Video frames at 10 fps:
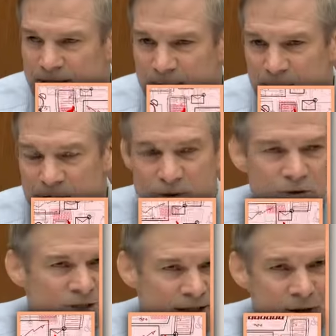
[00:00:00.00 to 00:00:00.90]
statement,
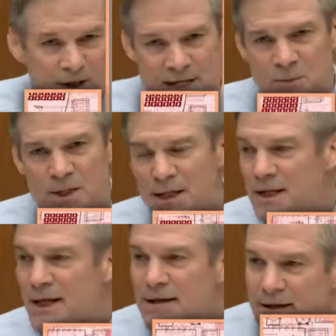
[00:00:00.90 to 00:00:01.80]
Mr. Lutsenko, guess what
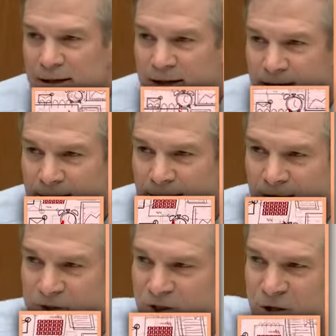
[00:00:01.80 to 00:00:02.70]
he did?
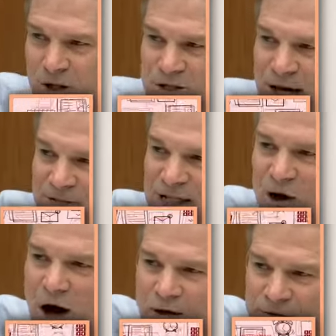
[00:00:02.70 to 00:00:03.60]
He took
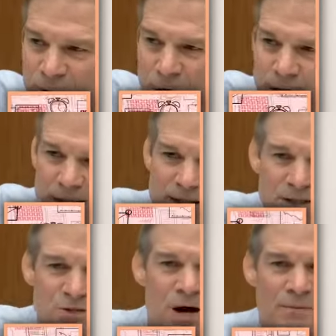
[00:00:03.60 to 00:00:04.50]
Zolochevsky off the wanted
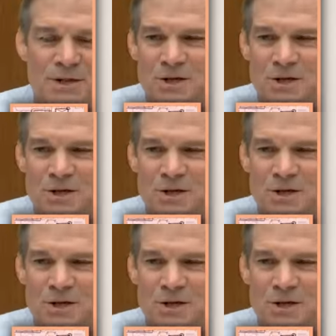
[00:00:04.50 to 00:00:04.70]
list and dropped the